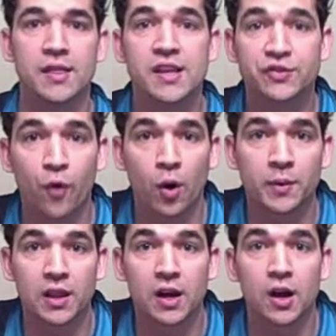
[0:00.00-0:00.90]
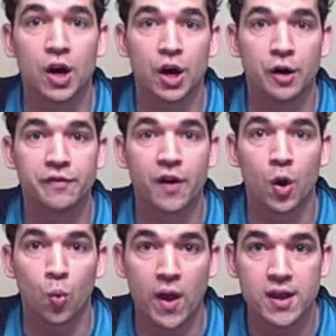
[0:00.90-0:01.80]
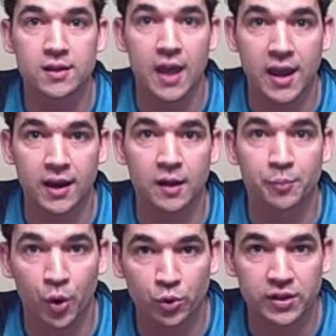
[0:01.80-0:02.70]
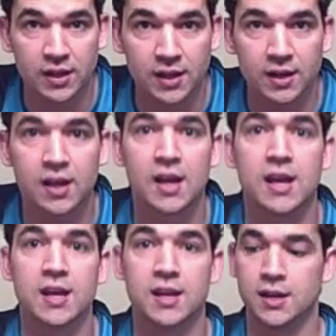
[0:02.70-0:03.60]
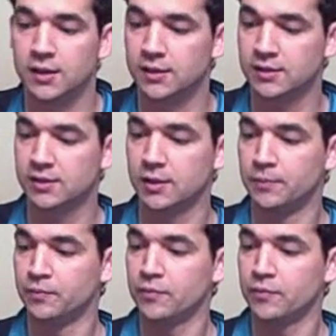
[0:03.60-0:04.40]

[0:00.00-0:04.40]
This formula of weight gaining protein is